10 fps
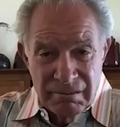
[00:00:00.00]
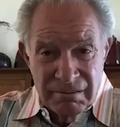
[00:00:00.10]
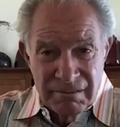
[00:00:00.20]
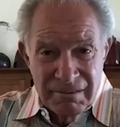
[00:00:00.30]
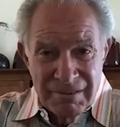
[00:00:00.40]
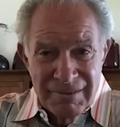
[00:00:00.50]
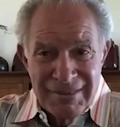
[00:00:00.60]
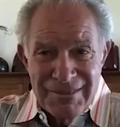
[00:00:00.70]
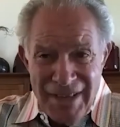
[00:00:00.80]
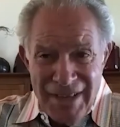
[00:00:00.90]
Yeah. That
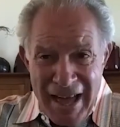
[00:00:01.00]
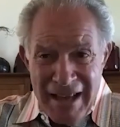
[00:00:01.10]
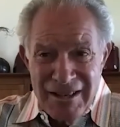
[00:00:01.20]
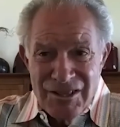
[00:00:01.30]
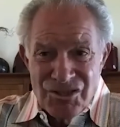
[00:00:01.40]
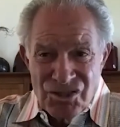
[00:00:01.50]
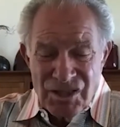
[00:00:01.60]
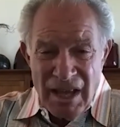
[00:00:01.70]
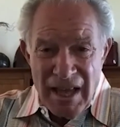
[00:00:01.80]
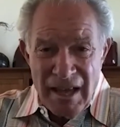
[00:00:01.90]
is sad.
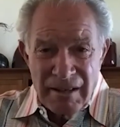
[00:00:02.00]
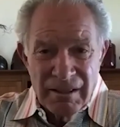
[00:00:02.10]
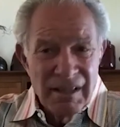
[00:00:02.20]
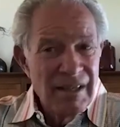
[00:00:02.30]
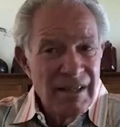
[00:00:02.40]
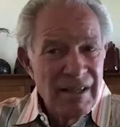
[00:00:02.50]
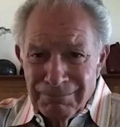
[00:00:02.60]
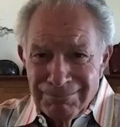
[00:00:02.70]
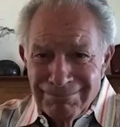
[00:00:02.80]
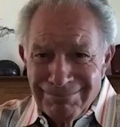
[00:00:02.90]
Not our people.